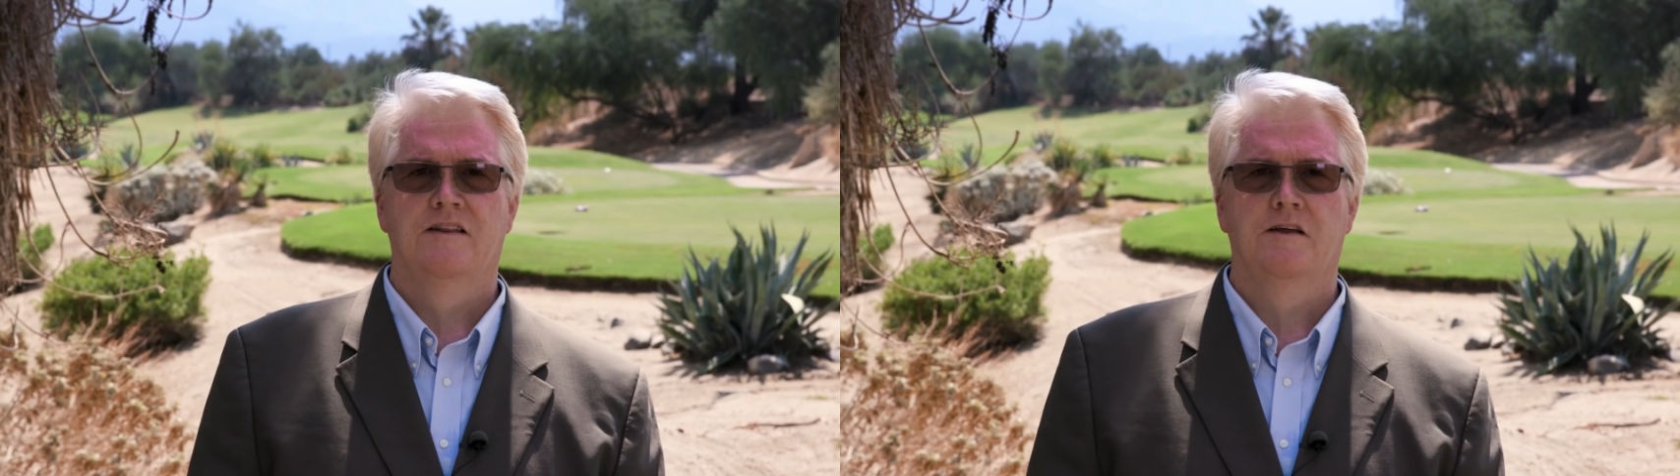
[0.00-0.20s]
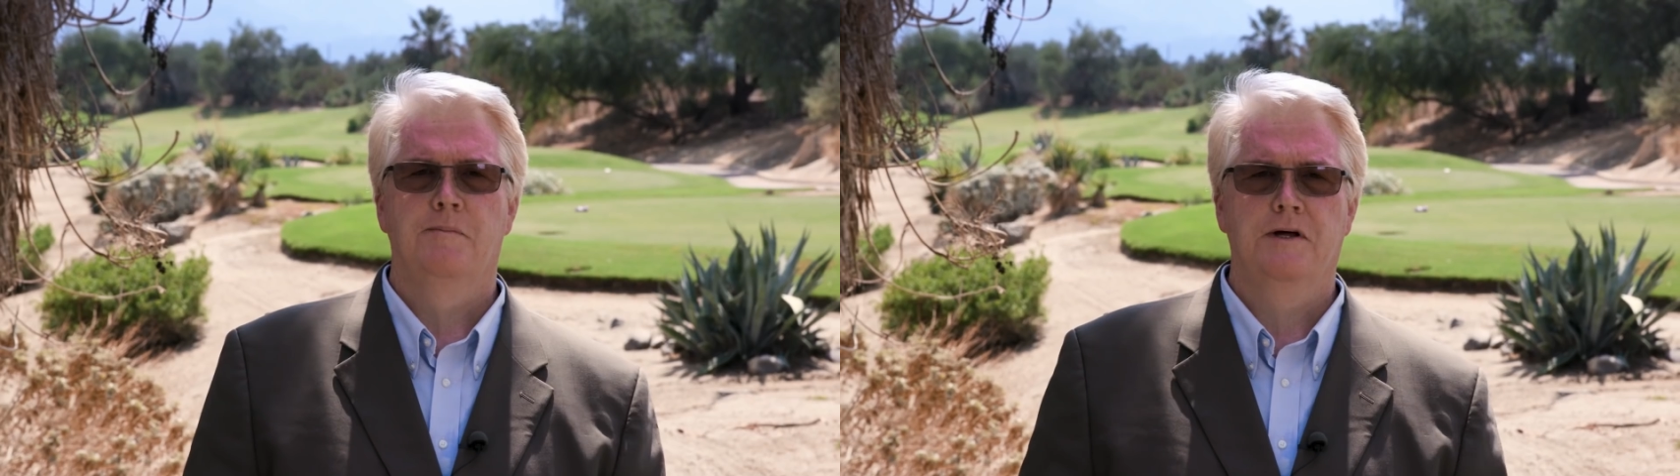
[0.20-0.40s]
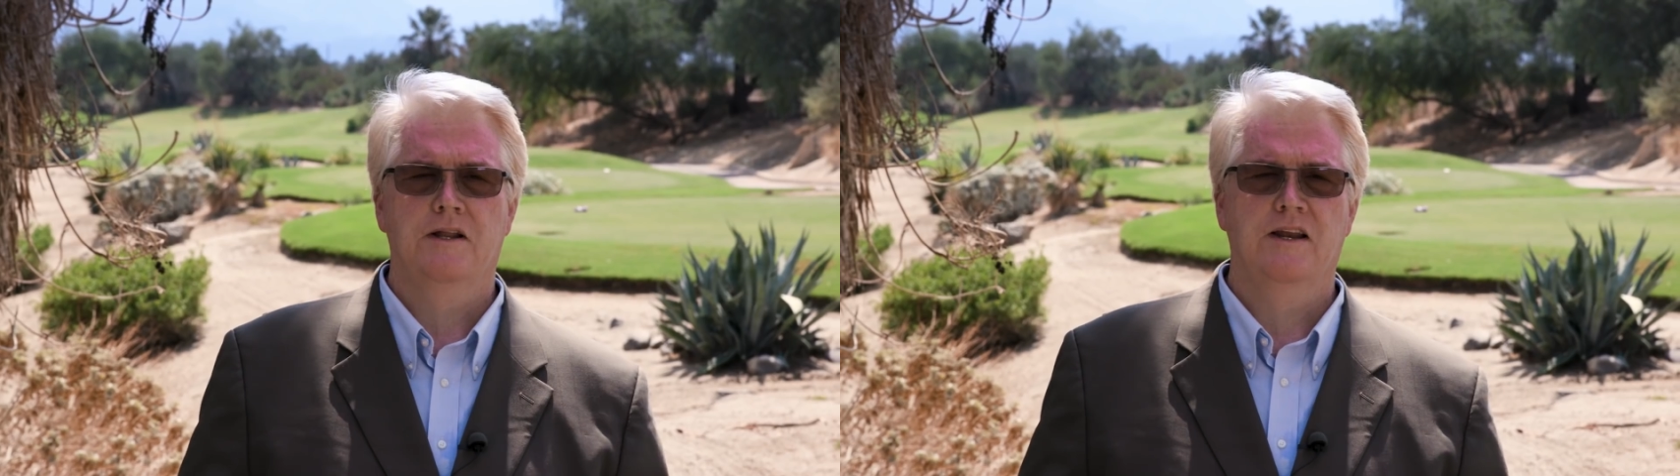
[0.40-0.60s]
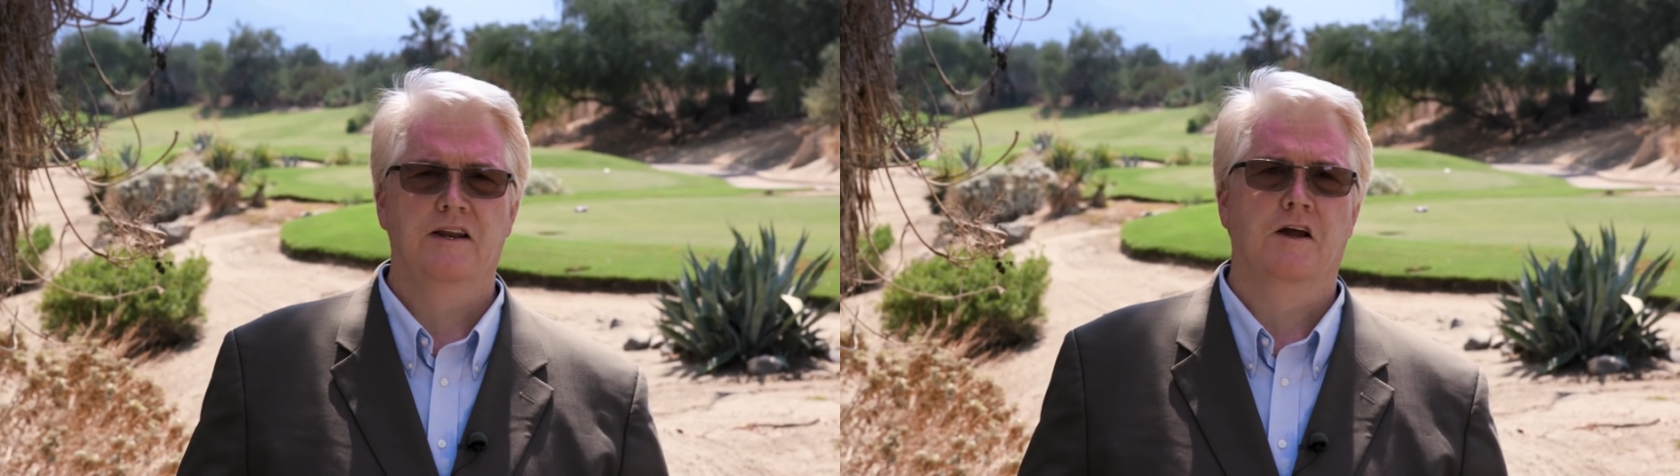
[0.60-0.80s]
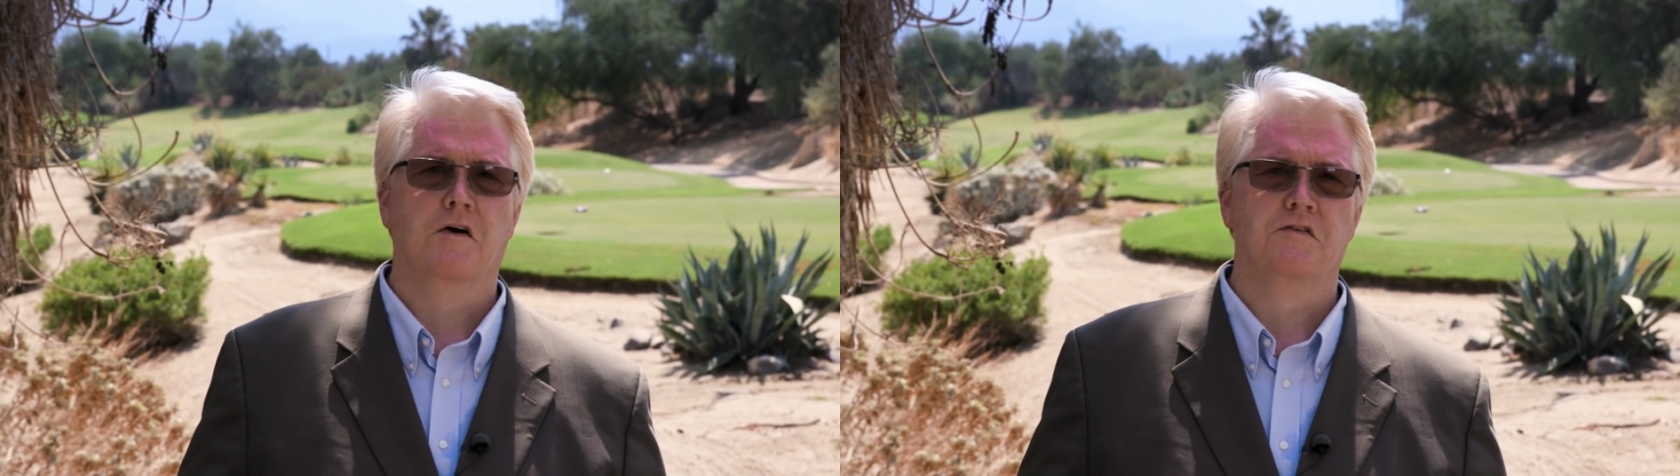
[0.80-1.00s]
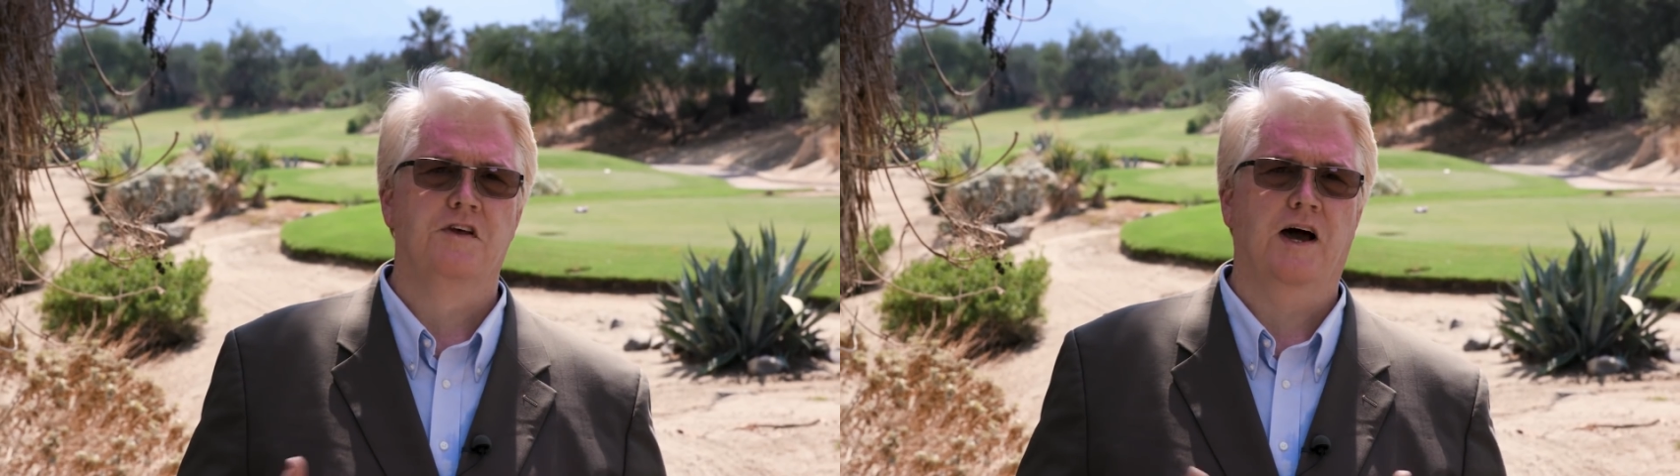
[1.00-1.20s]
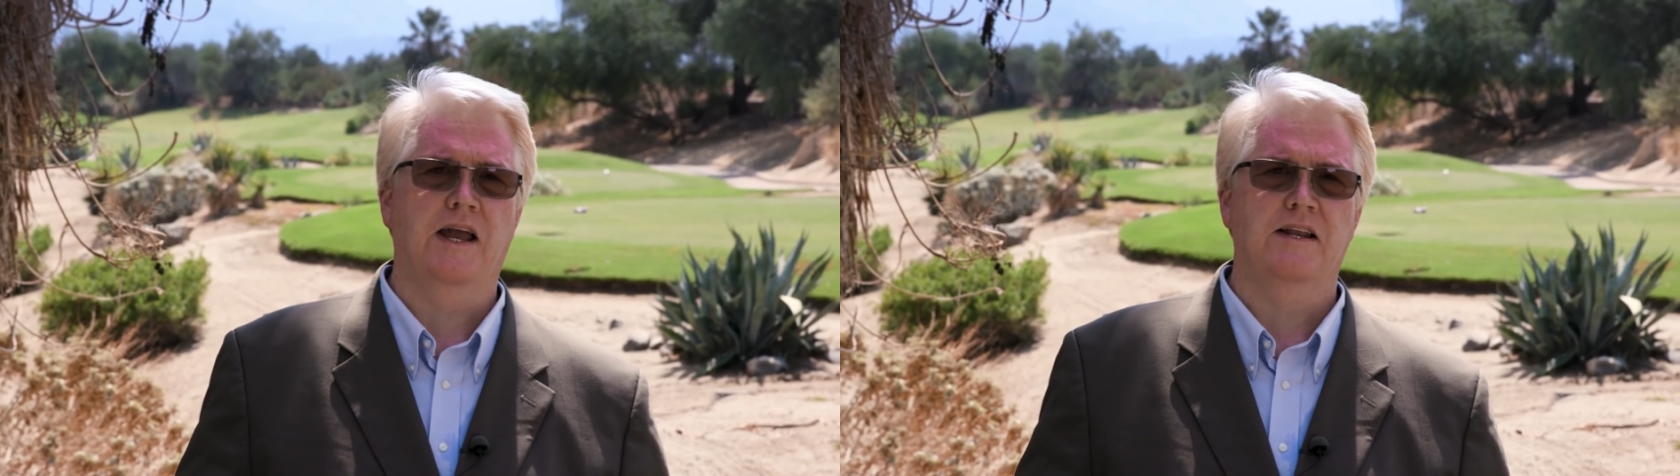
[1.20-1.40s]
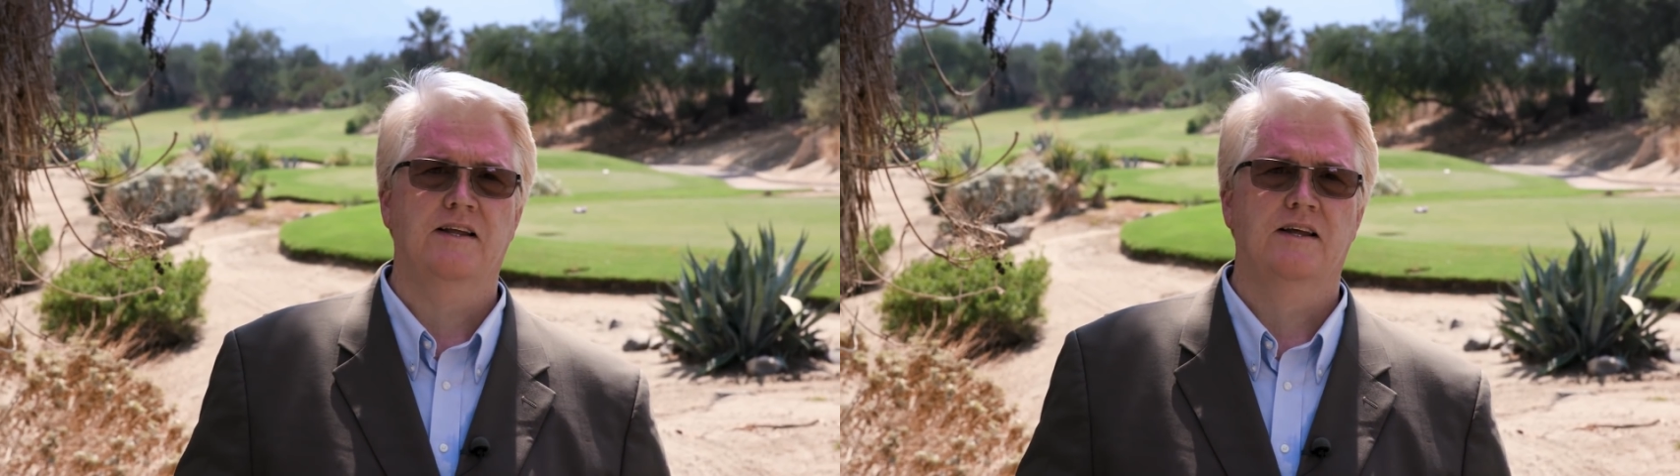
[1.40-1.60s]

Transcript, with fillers: The ability to go tight